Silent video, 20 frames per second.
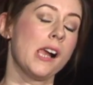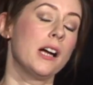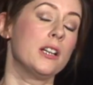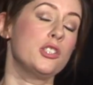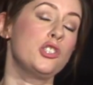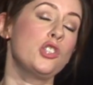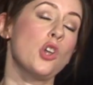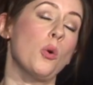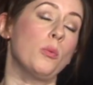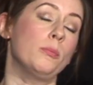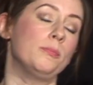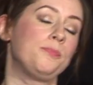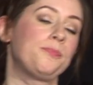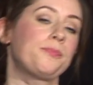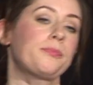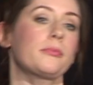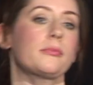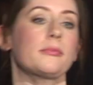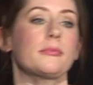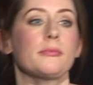So,
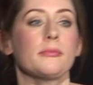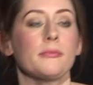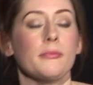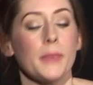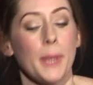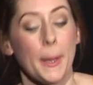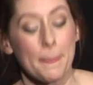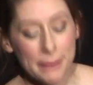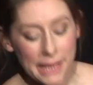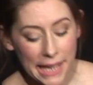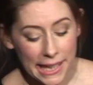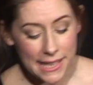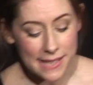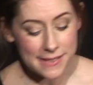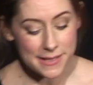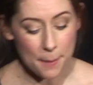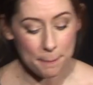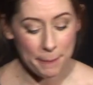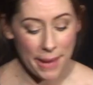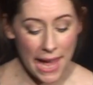
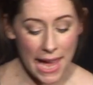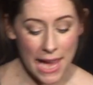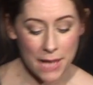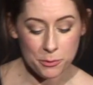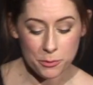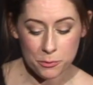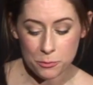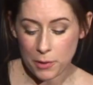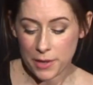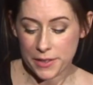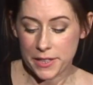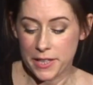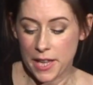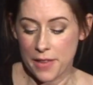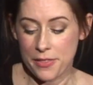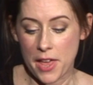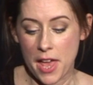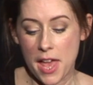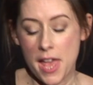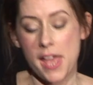players are paired with one
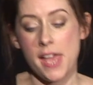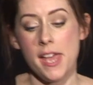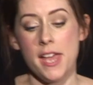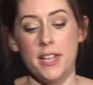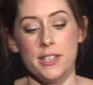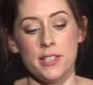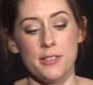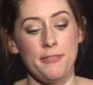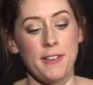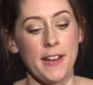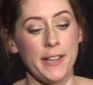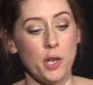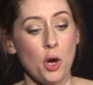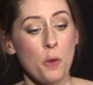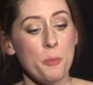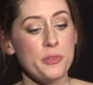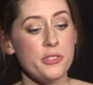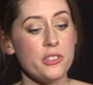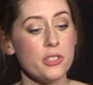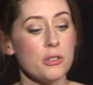another to fight
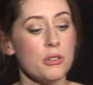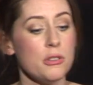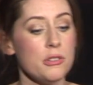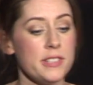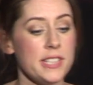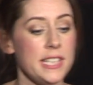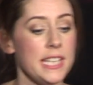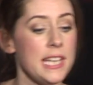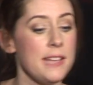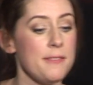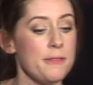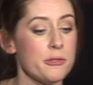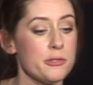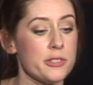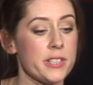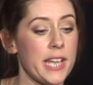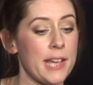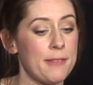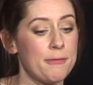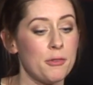obstacles and evil
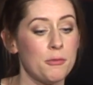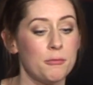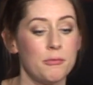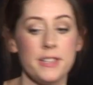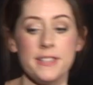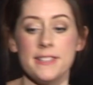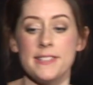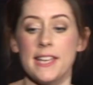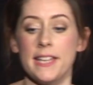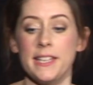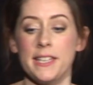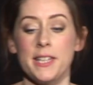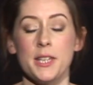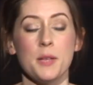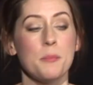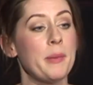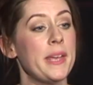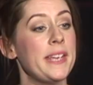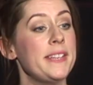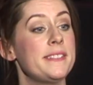to get from one side of
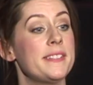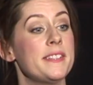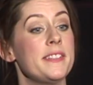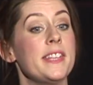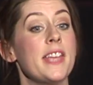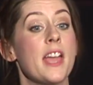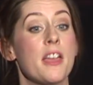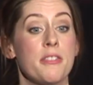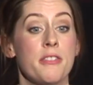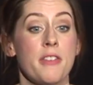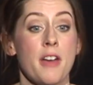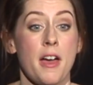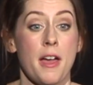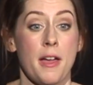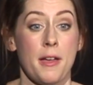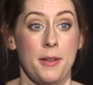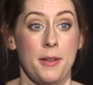the bay to the other.